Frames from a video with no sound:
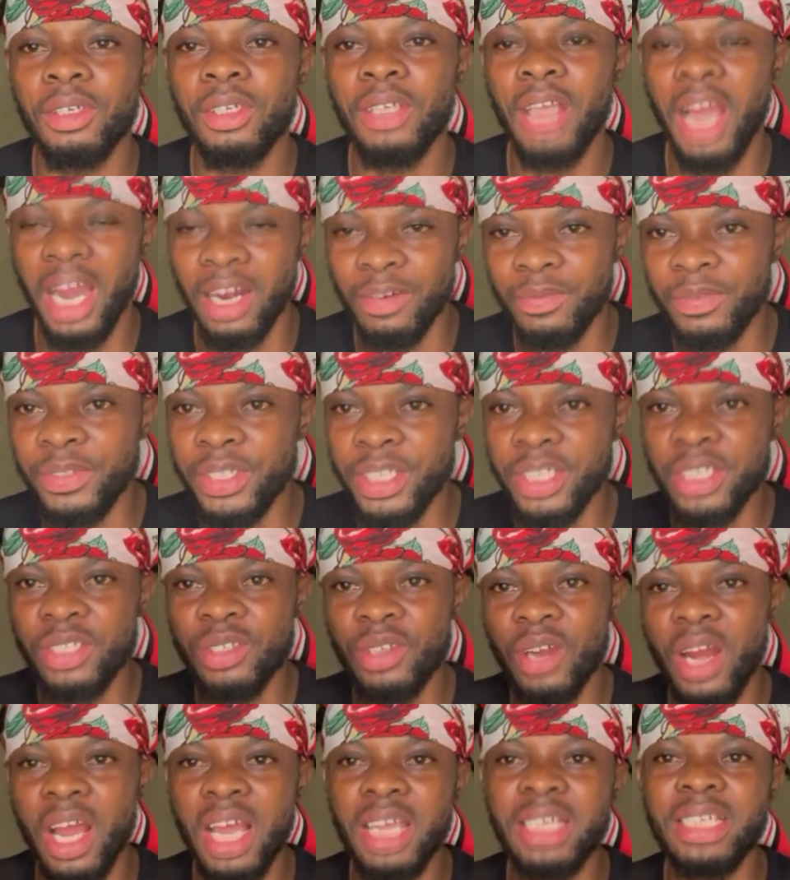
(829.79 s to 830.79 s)
They have
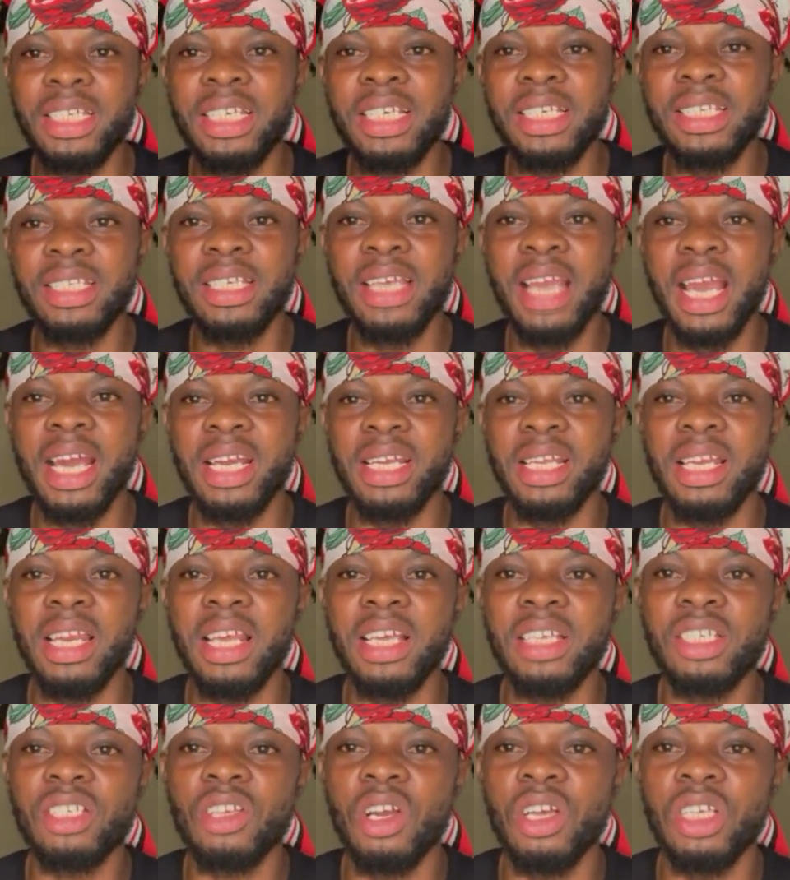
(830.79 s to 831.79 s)
destroyed this girl
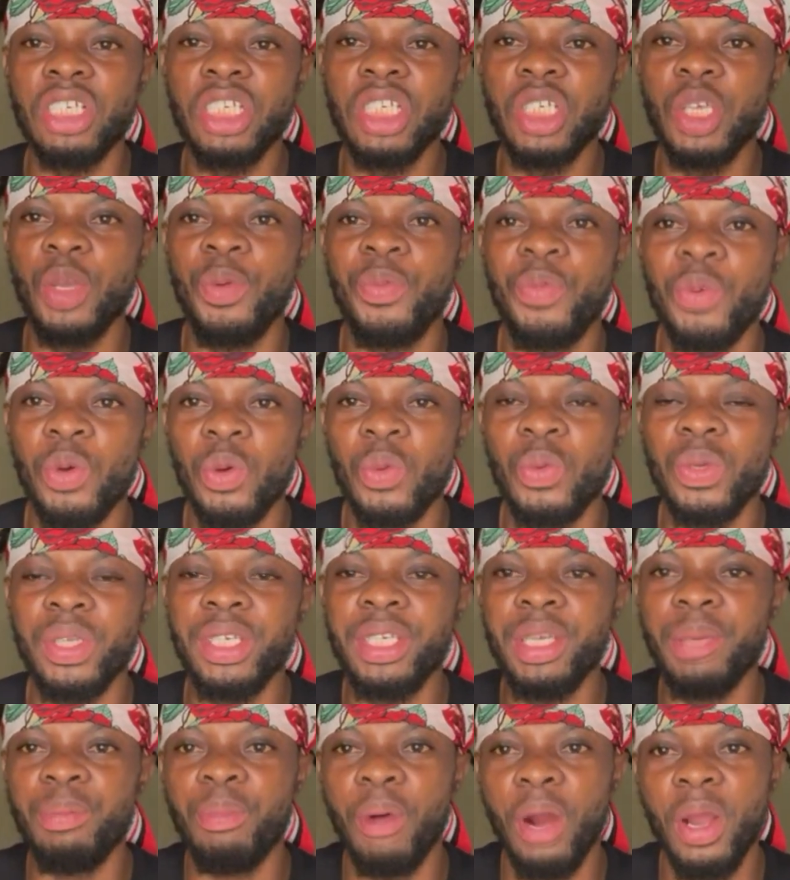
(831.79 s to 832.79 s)
relationship with
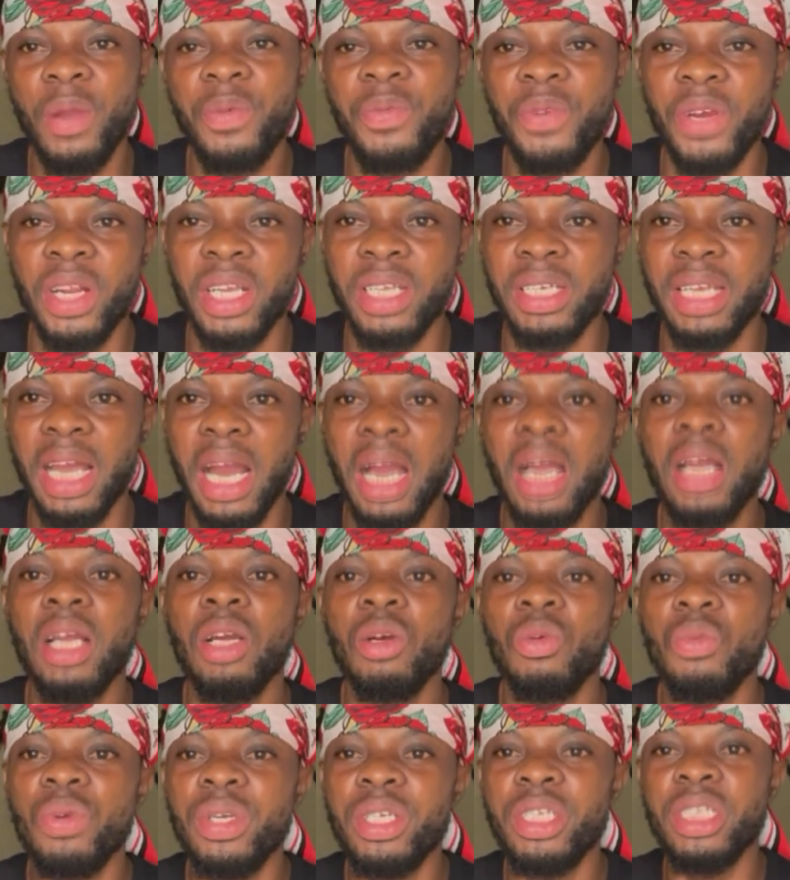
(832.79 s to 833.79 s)
the boyfriend,
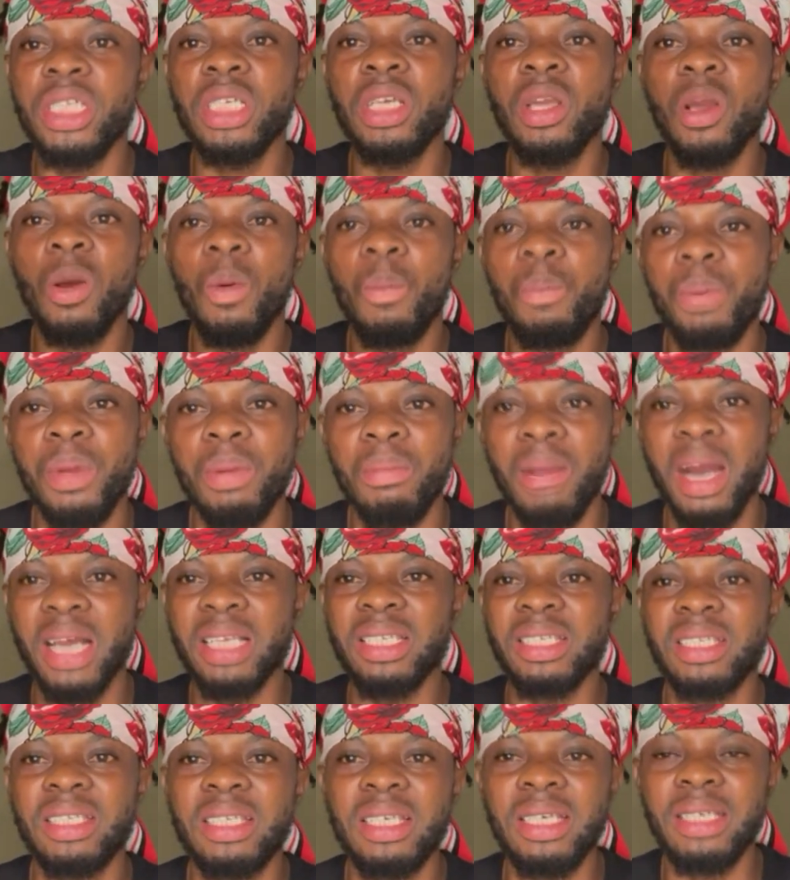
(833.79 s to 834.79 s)
with the
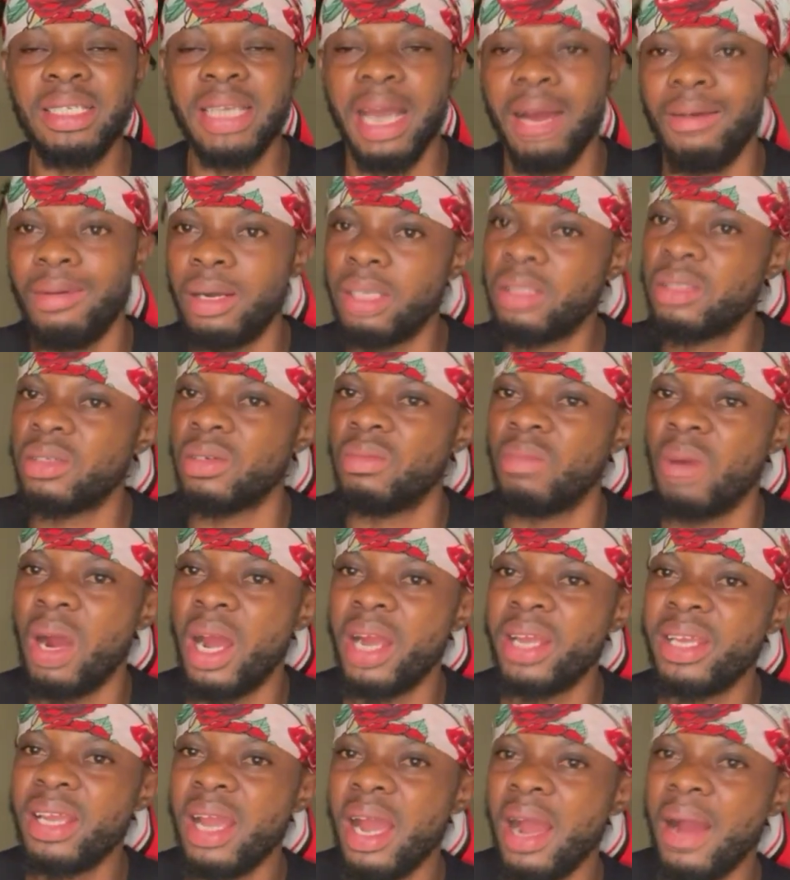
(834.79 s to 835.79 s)
pregnancy that want to
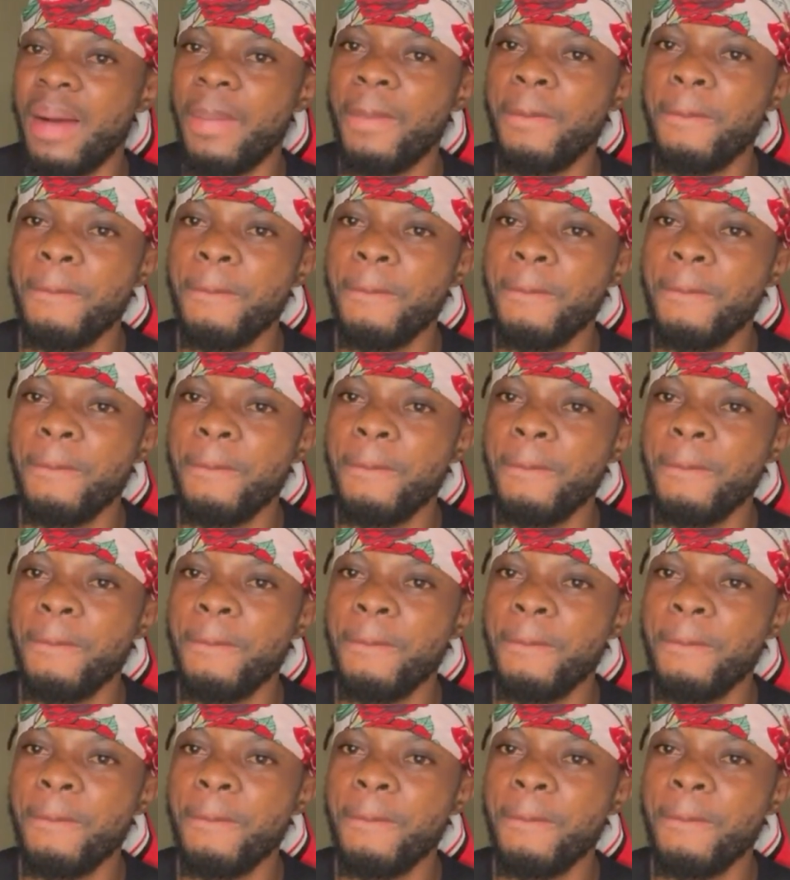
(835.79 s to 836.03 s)
marry her.